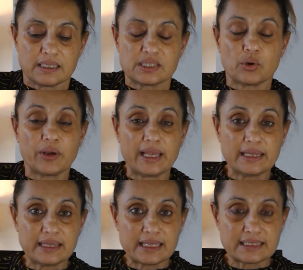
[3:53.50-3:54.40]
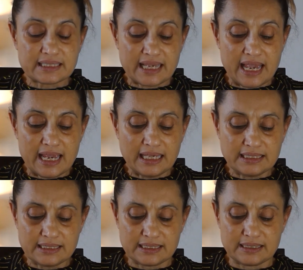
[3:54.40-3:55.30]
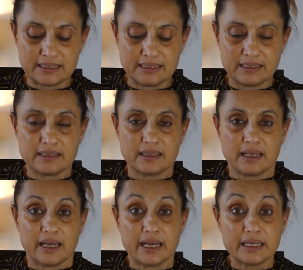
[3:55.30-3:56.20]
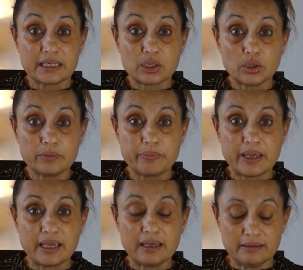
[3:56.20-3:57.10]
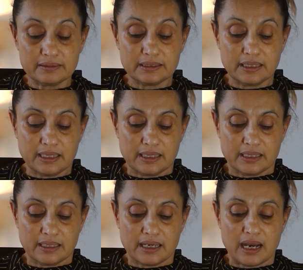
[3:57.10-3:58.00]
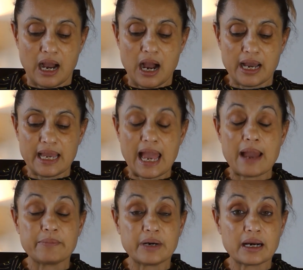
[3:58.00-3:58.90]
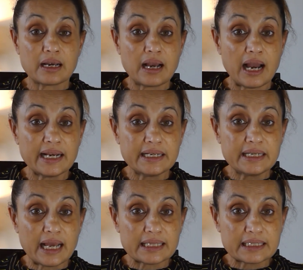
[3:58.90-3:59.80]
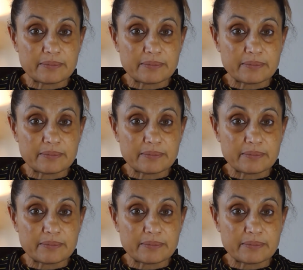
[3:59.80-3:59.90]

So in this case, it could be, I am a kind and